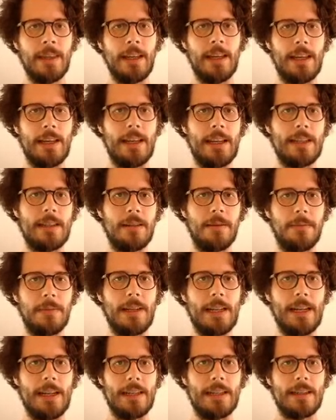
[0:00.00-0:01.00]
and then some
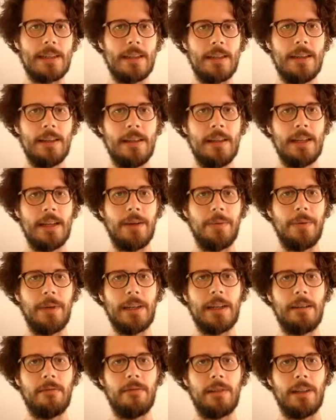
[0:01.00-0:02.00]
text. We
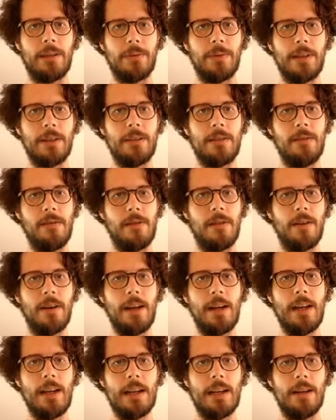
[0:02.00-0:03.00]
can write 1, 2,
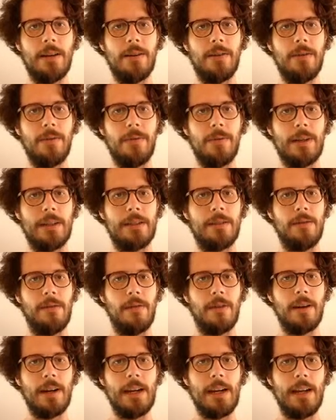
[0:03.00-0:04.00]
3, hello, 1, 2,
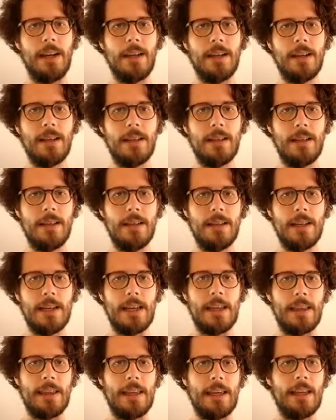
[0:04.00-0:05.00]
3.
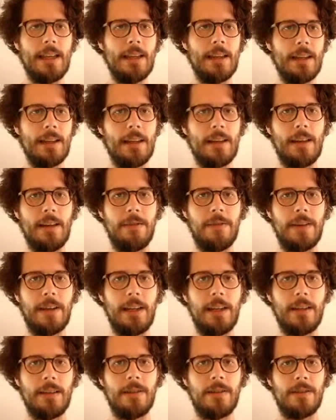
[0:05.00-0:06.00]
And then if I
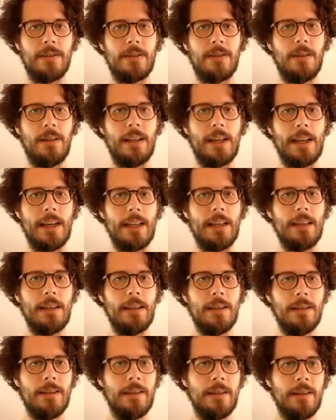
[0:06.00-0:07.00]
hit Control L,
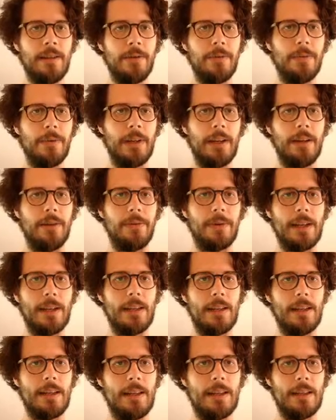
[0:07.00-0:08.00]
we
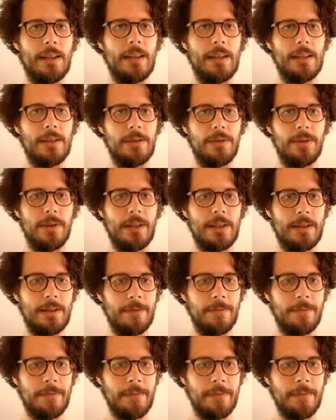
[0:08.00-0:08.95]
run the source,